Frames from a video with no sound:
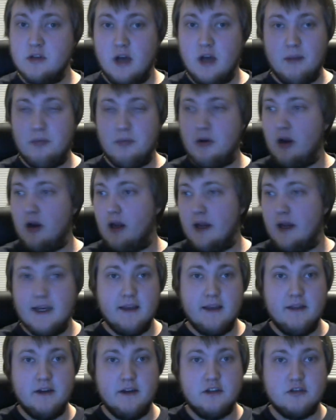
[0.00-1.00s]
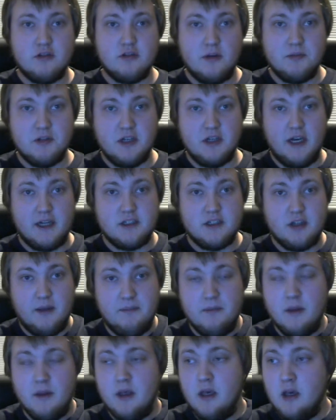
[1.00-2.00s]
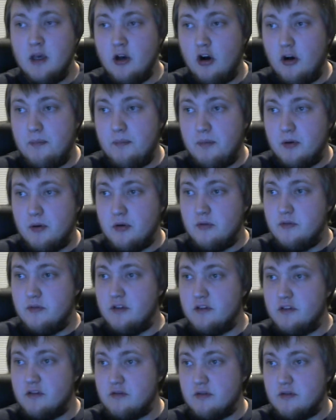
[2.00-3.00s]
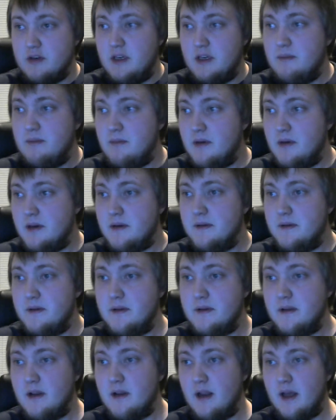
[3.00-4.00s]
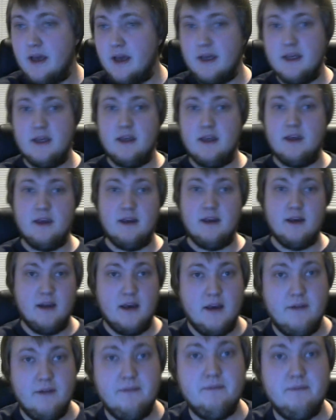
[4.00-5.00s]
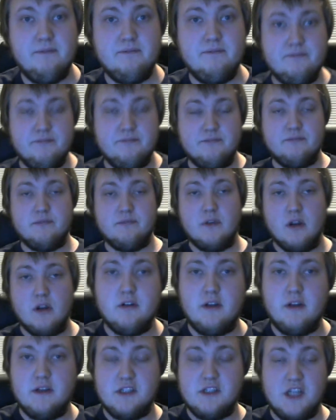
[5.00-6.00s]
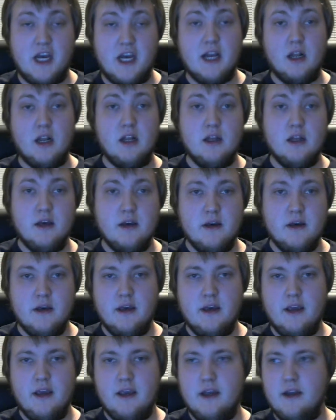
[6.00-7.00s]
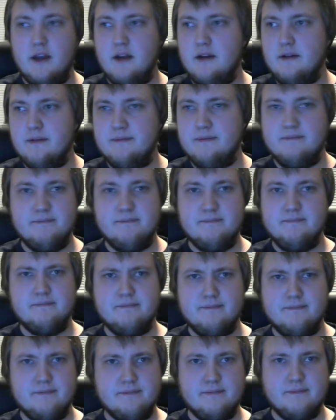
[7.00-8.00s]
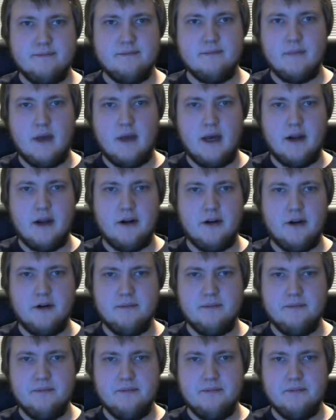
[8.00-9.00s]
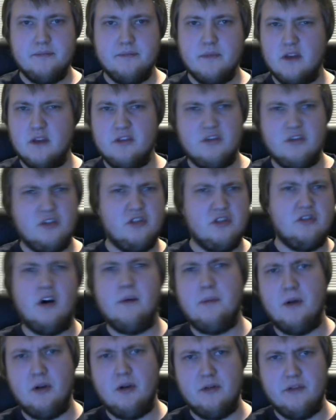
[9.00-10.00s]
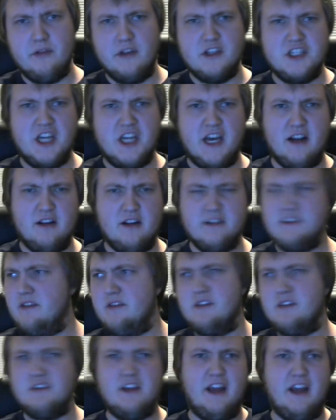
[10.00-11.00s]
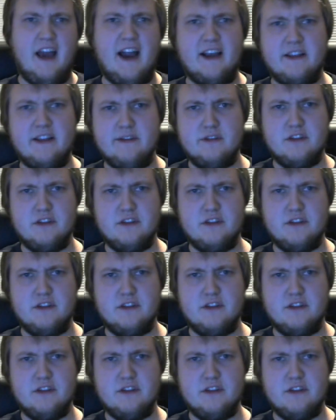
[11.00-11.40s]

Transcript: I'll put a link in the description, actually. Hop on over to the stream, like, in a... or the channel in... I don't know. Just hop on over to the channel and see if there's any active